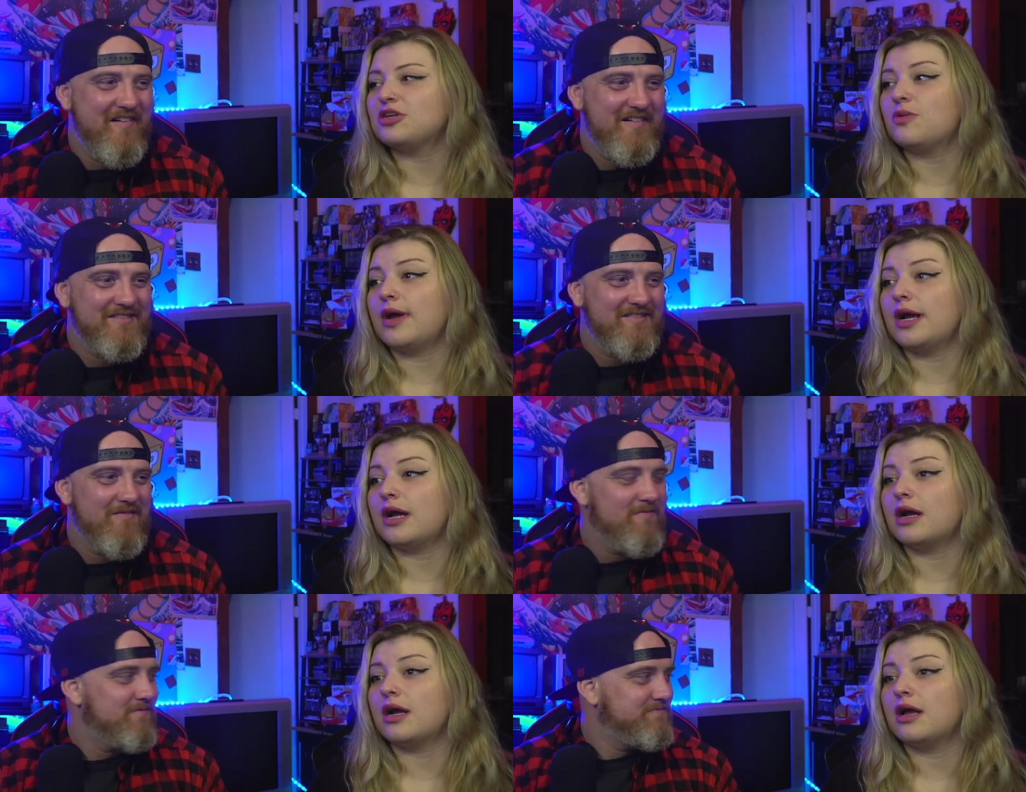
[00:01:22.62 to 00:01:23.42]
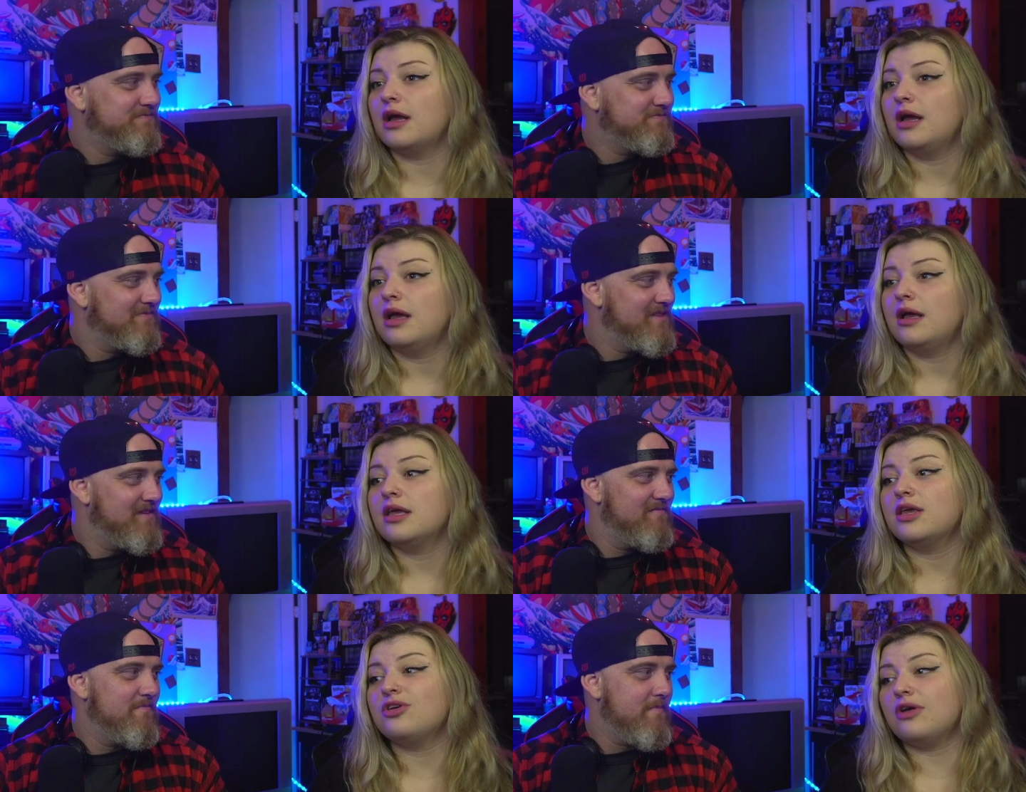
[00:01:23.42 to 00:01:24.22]
Speaker 1: where
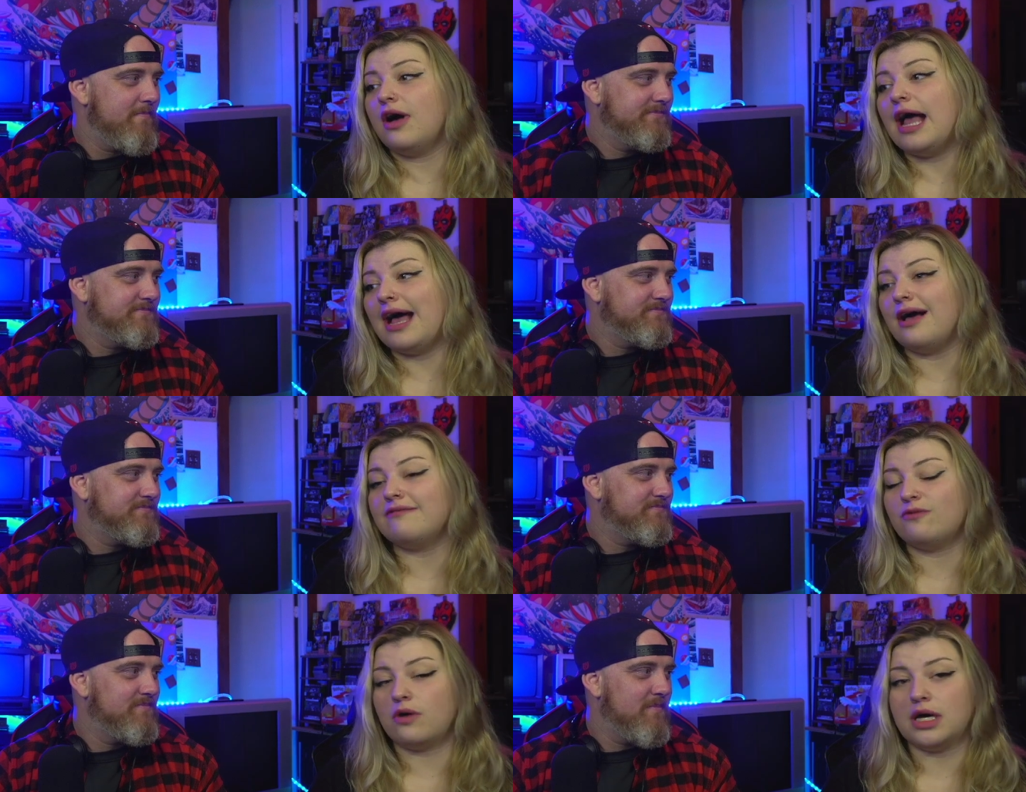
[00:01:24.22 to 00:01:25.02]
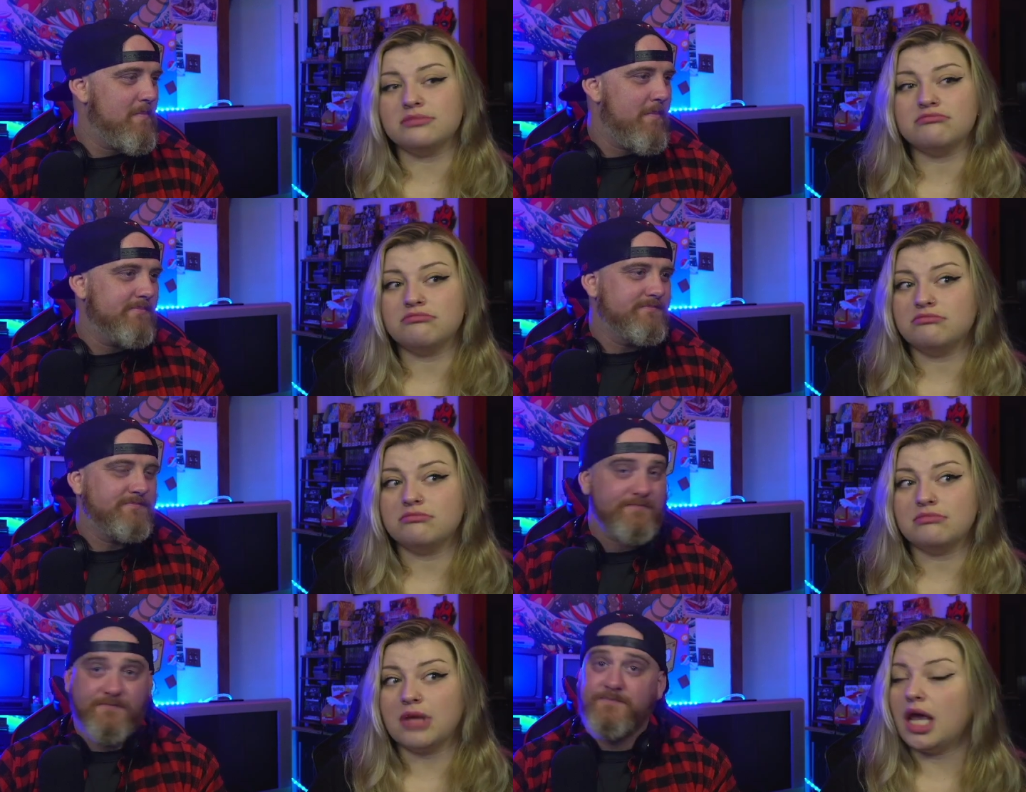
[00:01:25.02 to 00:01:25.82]
you don't have one
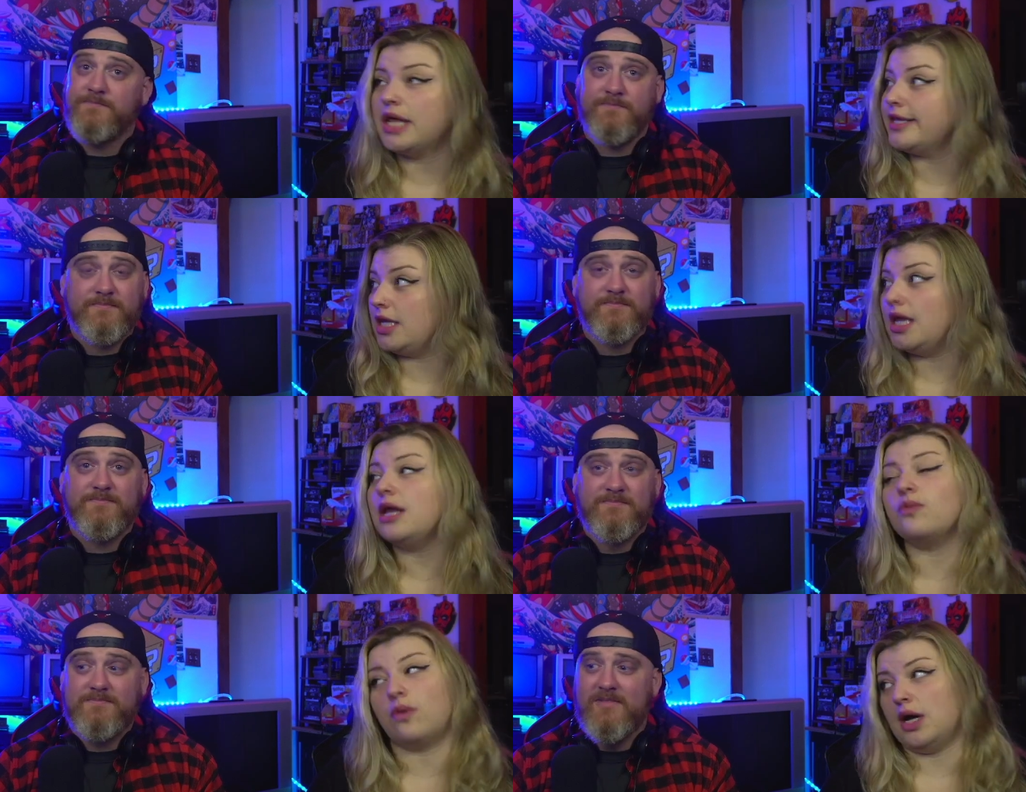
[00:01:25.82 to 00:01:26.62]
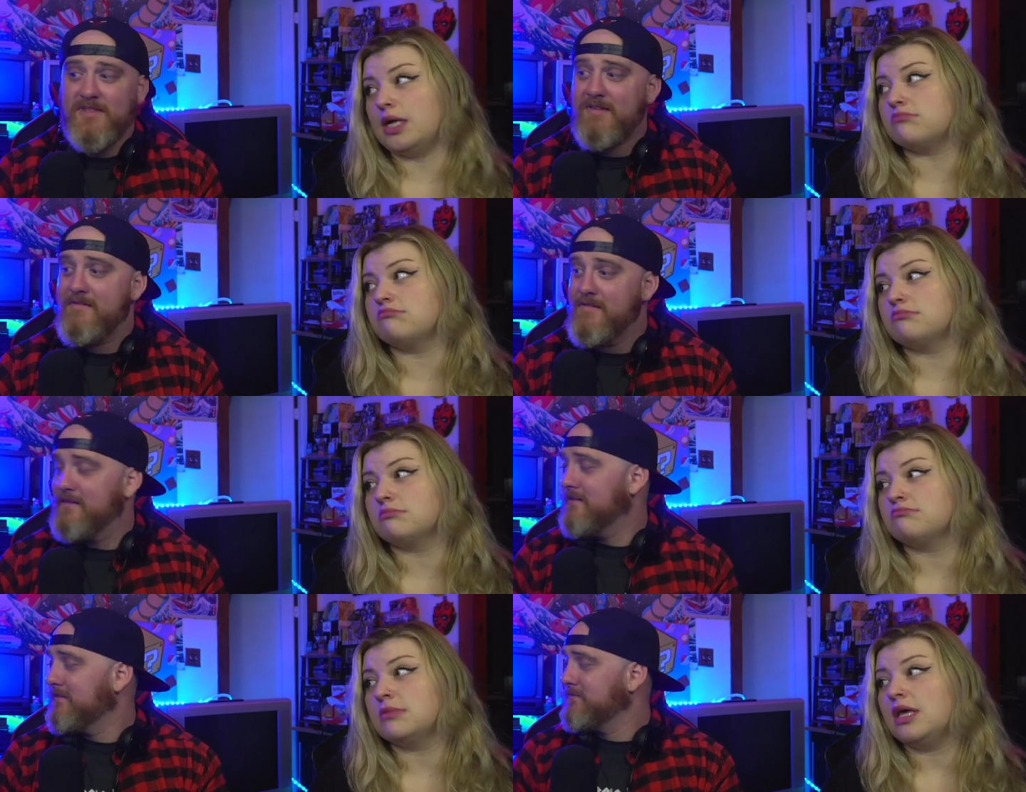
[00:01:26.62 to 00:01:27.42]
and you need one
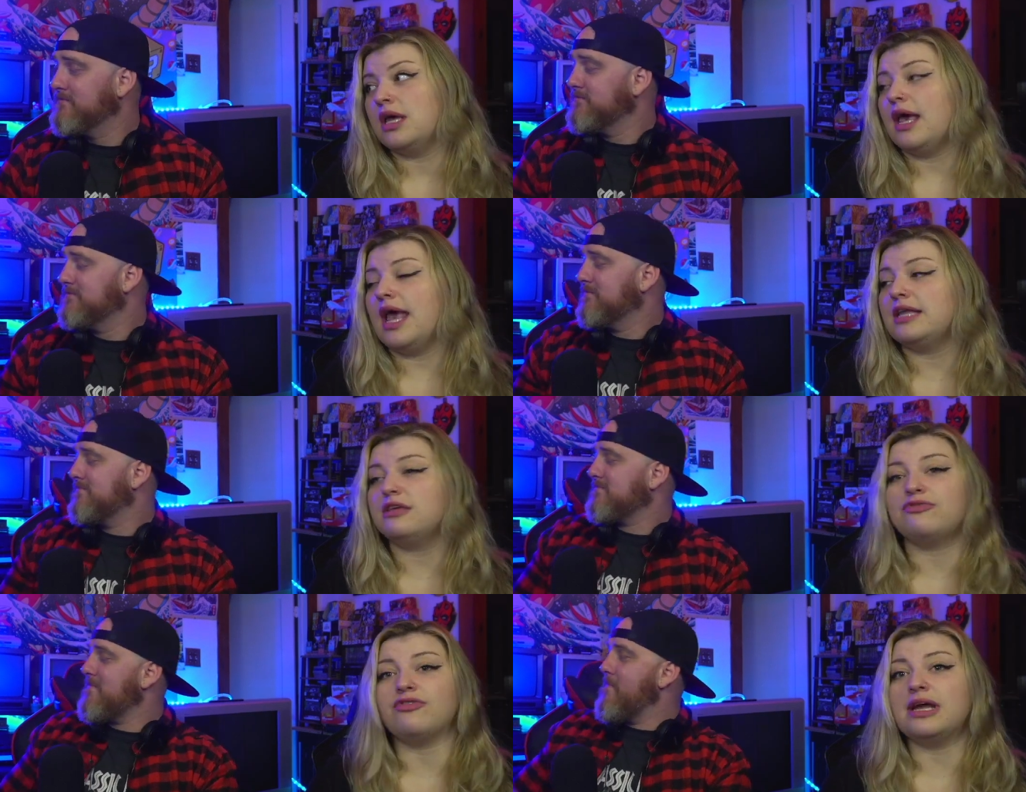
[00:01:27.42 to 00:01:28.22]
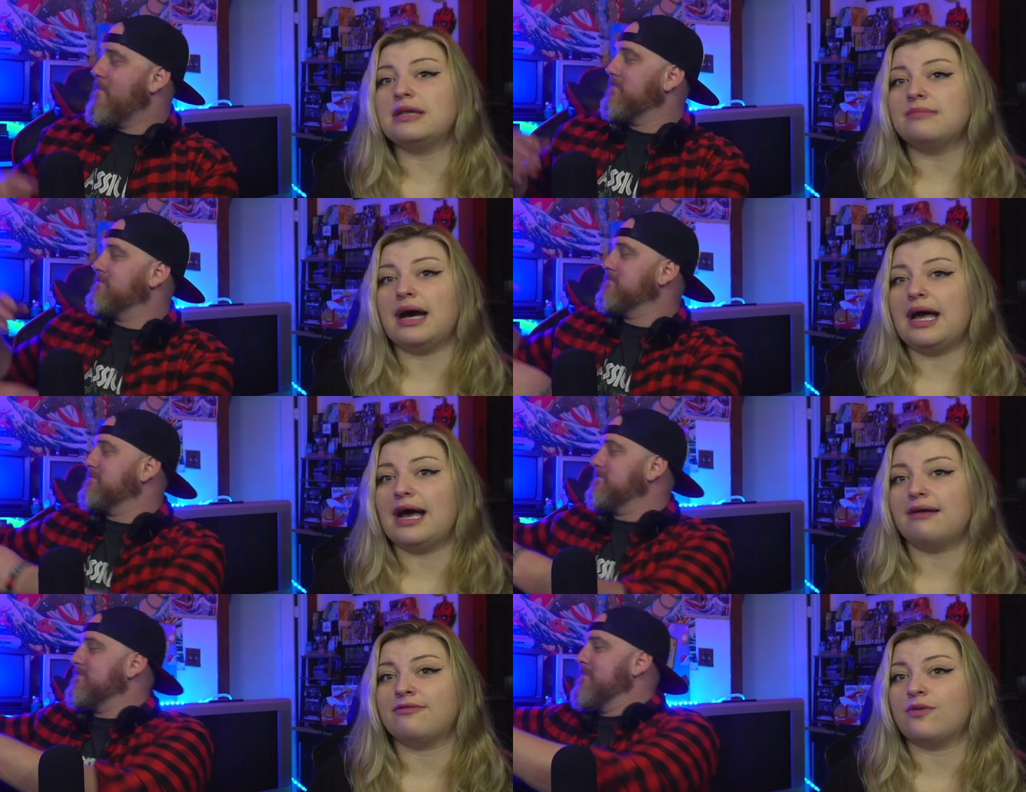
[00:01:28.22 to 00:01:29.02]
and your friend might
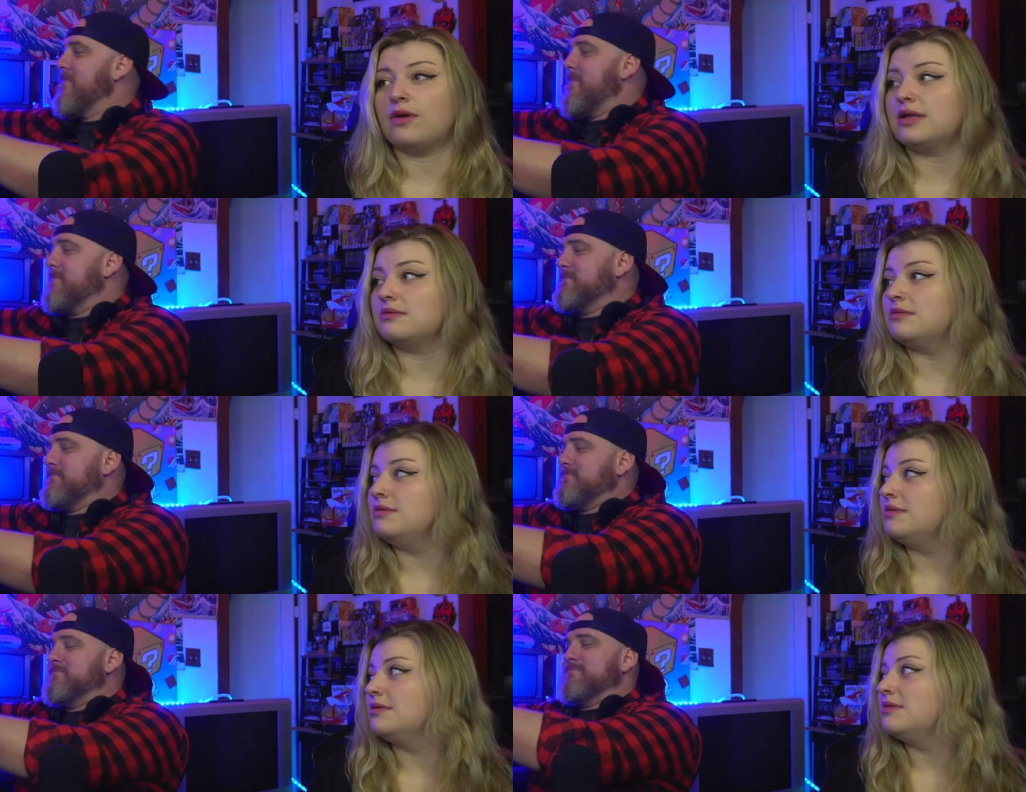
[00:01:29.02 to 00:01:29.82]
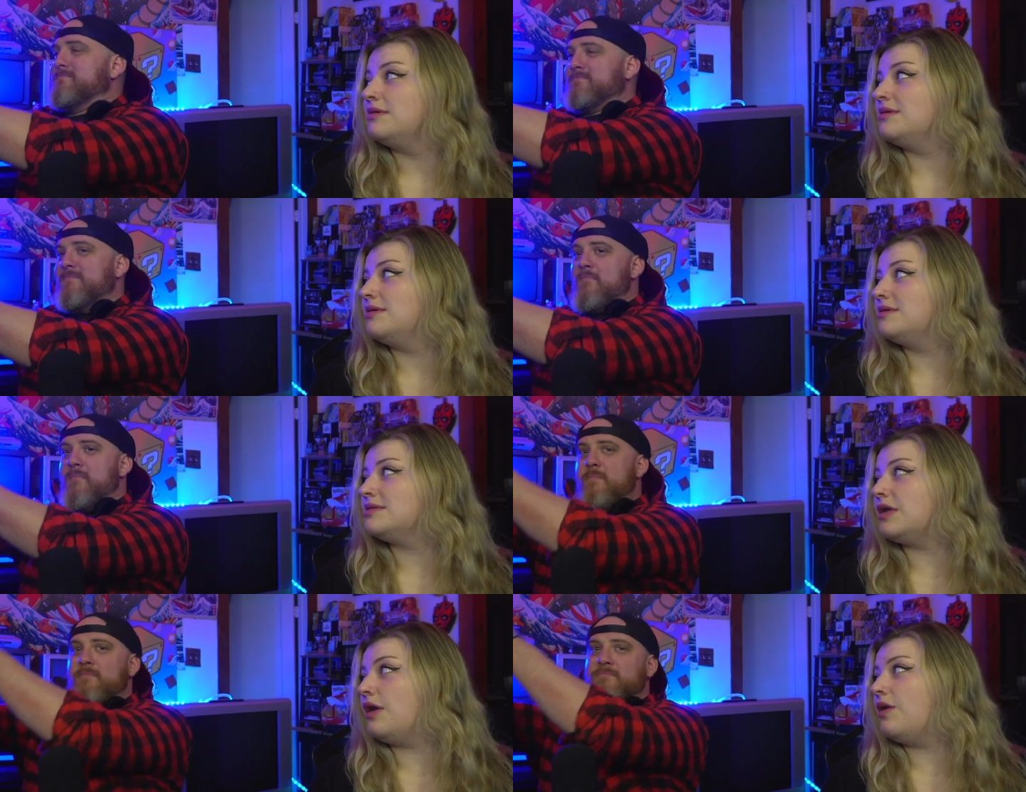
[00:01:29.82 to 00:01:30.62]
have one.
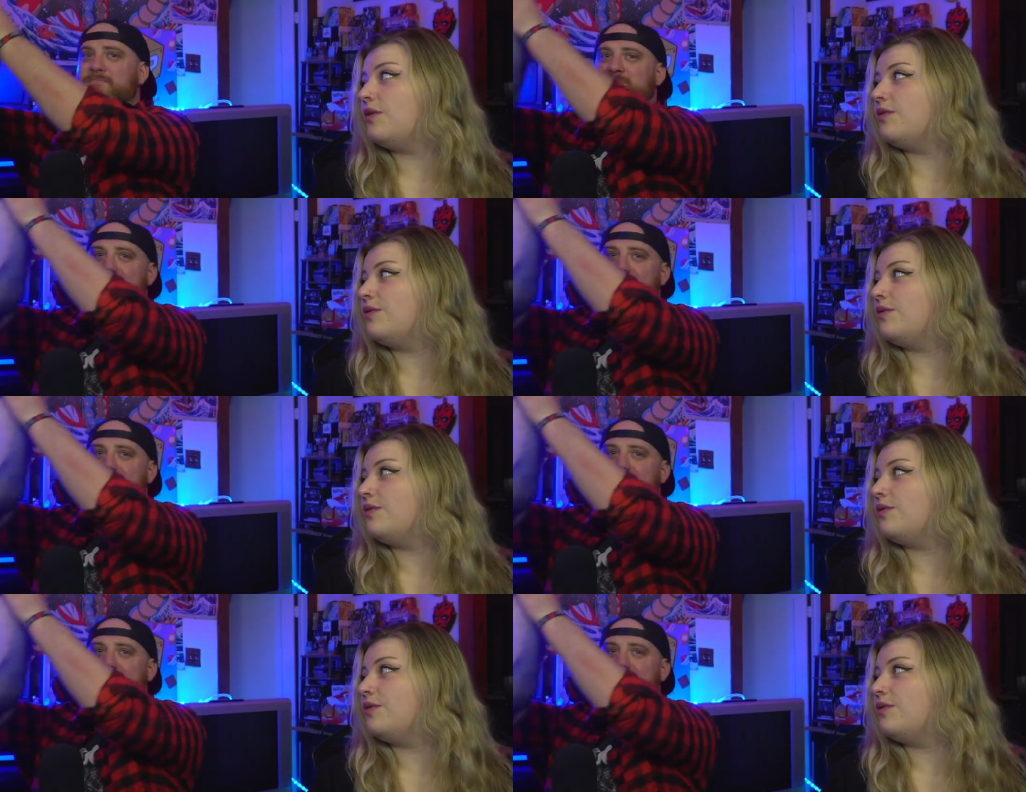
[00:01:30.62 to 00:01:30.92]
So